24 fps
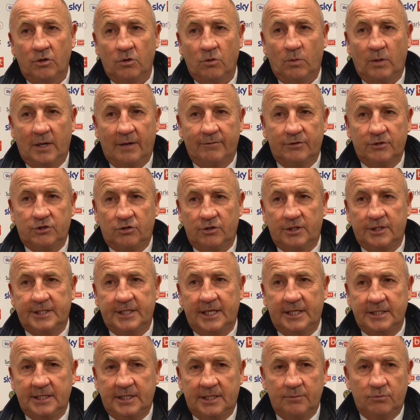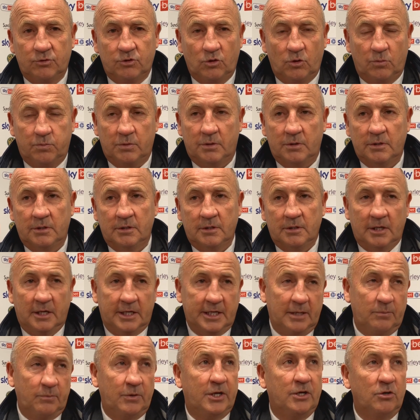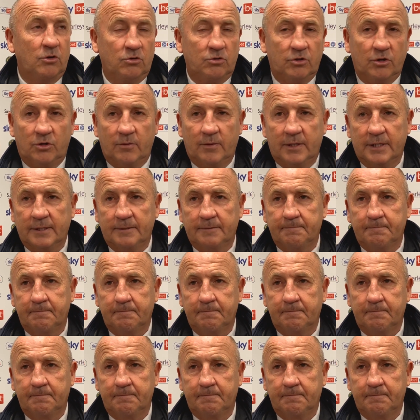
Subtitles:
whatever it's going to take to keep us up. And then we can look the other way.